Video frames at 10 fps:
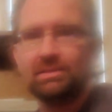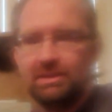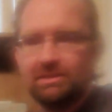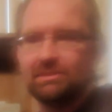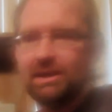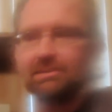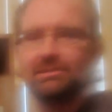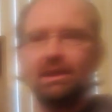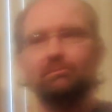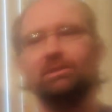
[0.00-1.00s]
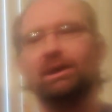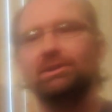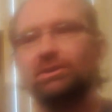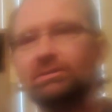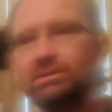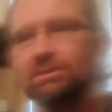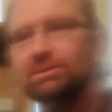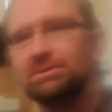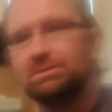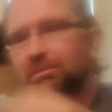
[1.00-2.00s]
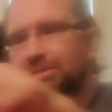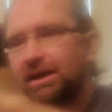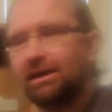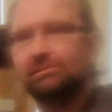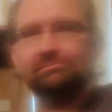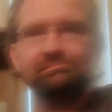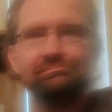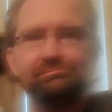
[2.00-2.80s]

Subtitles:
These guys came later, but then